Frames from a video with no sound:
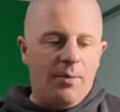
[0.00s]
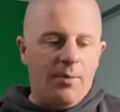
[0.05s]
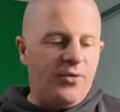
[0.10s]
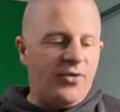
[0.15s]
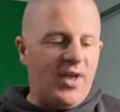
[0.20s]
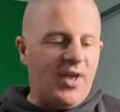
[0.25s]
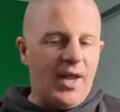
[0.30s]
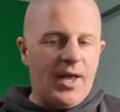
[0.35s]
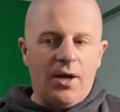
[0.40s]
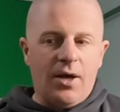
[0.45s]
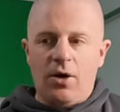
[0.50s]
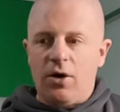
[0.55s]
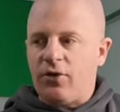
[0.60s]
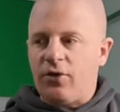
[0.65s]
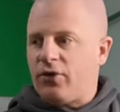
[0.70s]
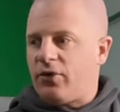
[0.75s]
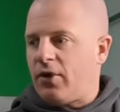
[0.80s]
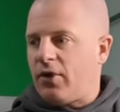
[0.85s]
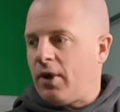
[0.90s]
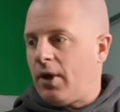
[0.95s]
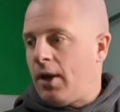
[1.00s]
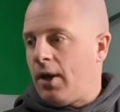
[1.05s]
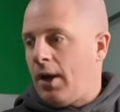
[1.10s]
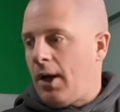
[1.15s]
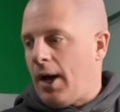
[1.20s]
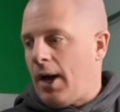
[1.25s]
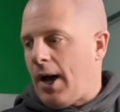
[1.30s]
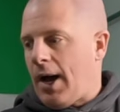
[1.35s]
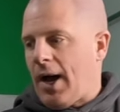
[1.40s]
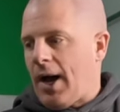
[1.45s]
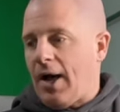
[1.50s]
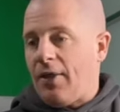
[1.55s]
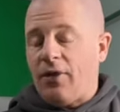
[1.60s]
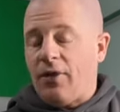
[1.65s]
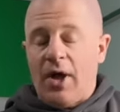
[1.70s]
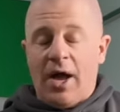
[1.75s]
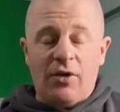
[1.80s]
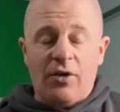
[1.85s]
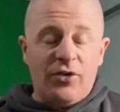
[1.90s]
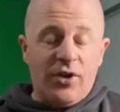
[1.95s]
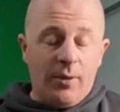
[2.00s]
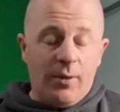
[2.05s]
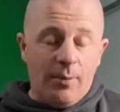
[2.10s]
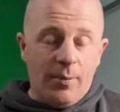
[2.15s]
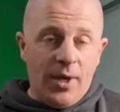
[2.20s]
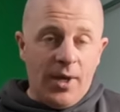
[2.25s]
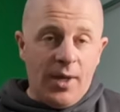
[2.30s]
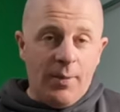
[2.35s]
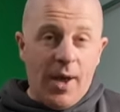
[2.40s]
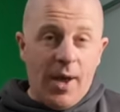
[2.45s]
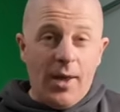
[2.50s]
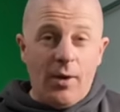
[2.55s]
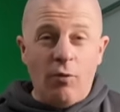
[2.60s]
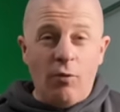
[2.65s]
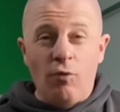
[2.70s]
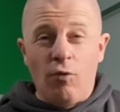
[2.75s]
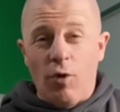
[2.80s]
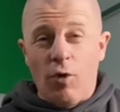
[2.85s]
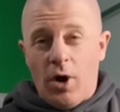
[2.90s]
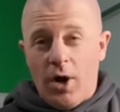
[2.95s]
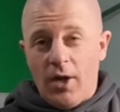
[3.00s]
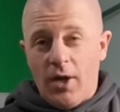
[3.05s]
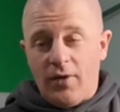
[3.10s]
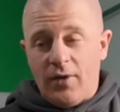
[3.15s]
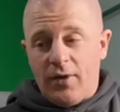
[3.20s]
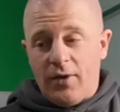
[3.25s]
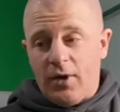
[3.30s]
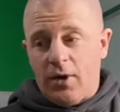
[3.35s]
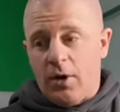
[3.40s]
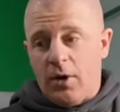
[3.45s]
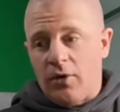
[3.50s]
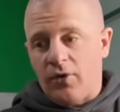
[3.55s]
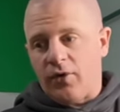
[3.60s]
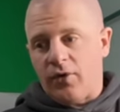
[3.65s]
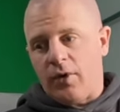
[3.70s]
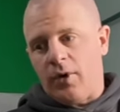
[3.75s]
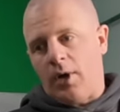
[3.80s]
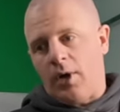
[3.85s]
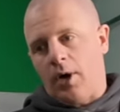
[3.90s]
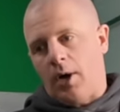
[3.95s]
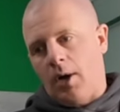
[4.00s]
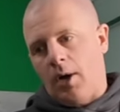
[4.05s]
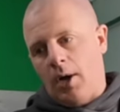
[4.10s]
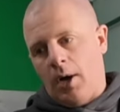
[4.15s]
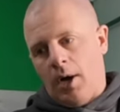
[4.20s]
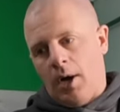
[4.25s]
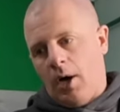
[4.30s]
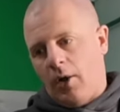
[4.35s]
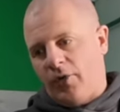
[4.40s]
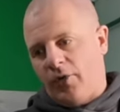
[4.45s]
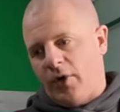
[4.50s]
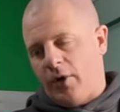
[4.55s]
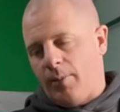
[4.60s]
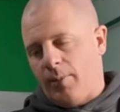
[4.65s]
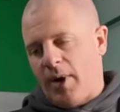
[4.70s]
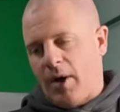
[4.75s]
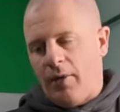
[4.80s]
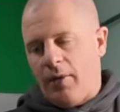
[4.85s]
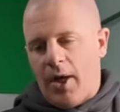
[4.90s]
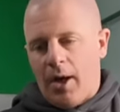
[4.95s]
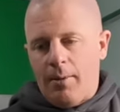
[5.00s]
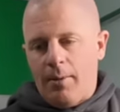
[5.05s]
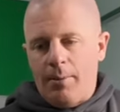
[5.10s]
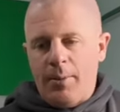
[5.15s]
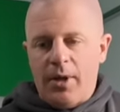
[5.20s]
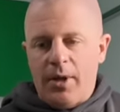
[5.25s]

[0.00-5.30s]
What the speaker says: selling costs, and actually eBay rising the costs. I'll tell you about that a